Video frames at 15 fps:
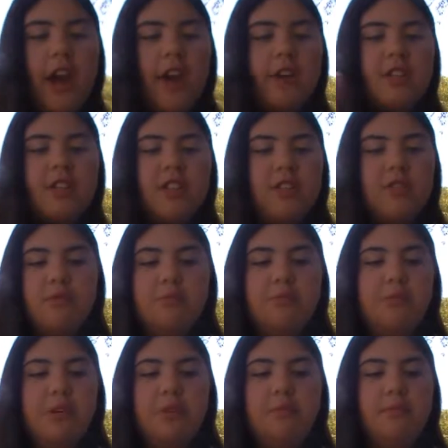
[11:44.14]
I got this from
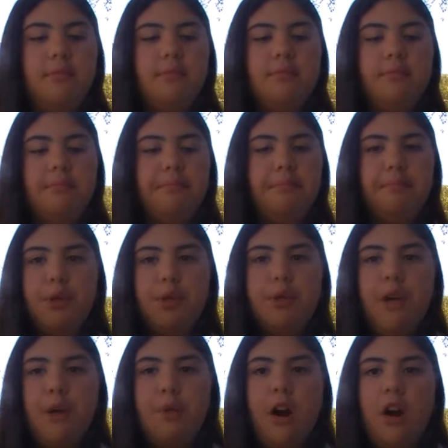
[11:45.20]
some
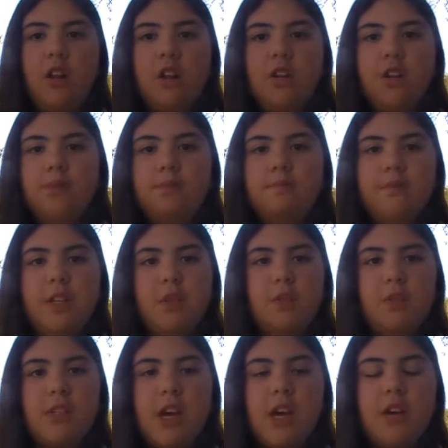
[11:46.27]
beauty parlor. It
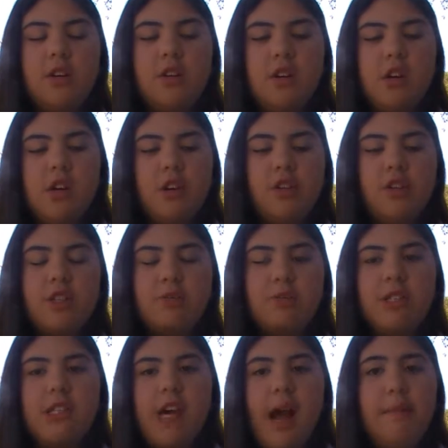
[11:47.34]
was like
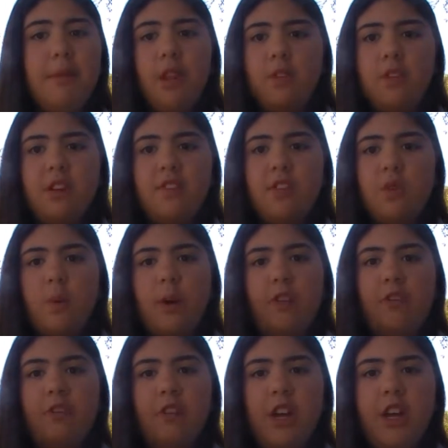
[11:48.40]
Christmas time and they were giving away
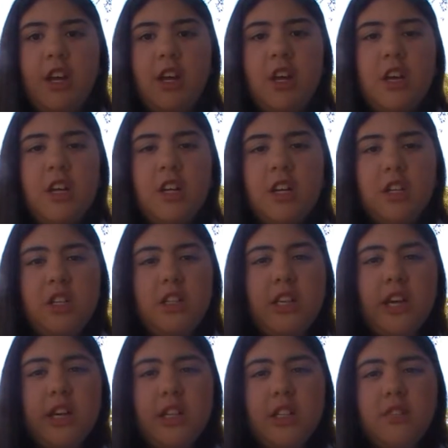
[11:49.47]
free
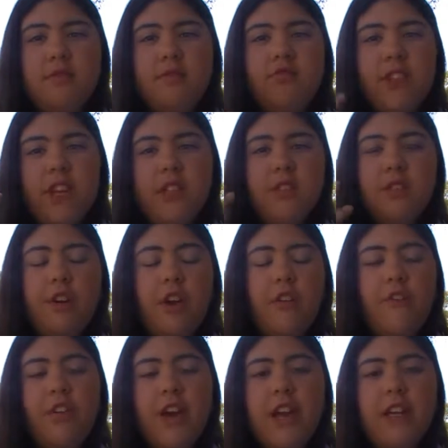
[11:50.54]
like things for your
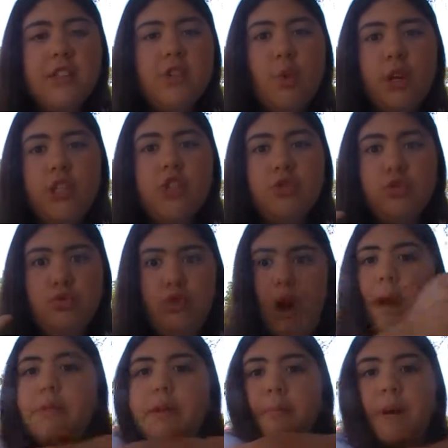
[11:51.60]
face. So I just
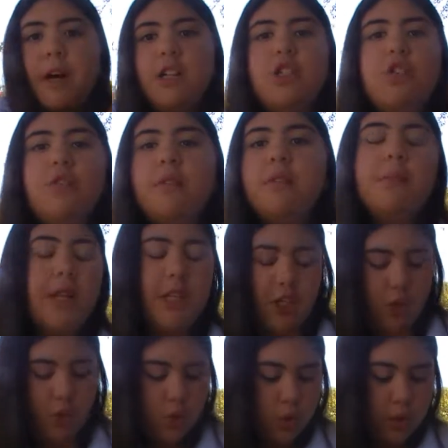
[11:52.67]
grabbed a bunch of them and
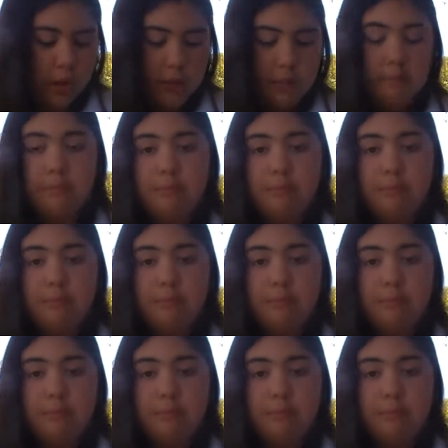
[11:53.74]
just took them.